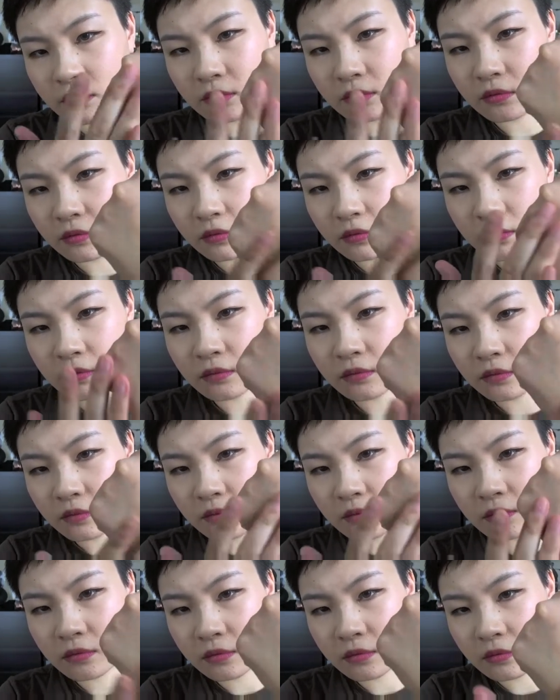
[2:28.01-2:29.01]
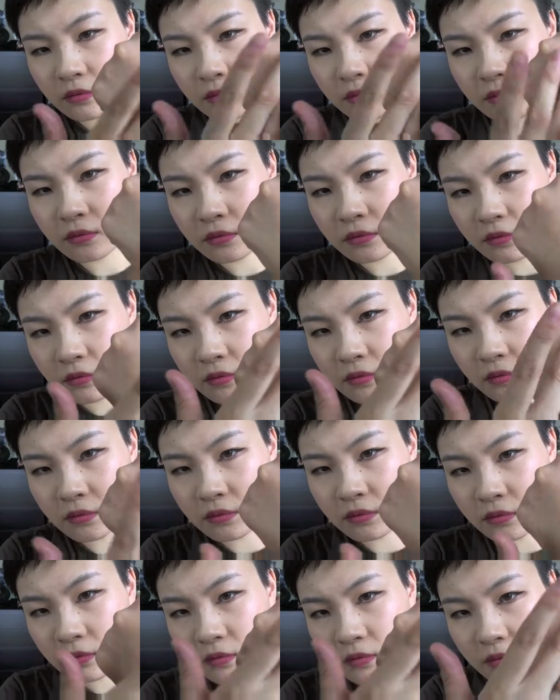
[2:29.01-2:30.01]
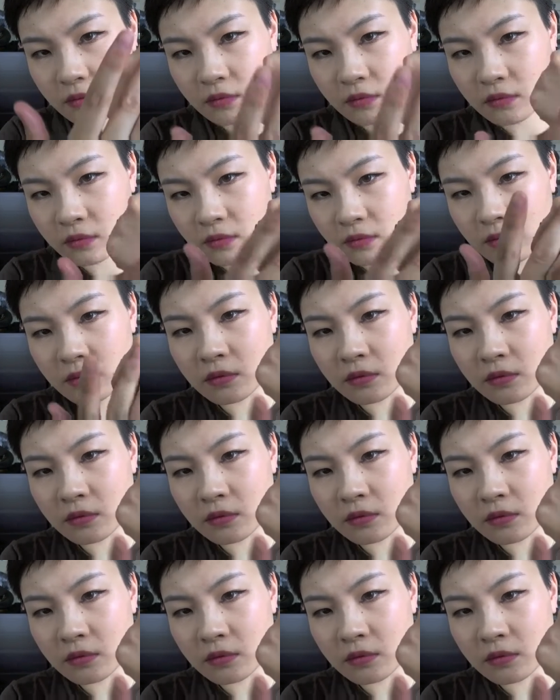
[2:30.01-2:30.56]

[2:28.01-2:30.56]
Nothing is said.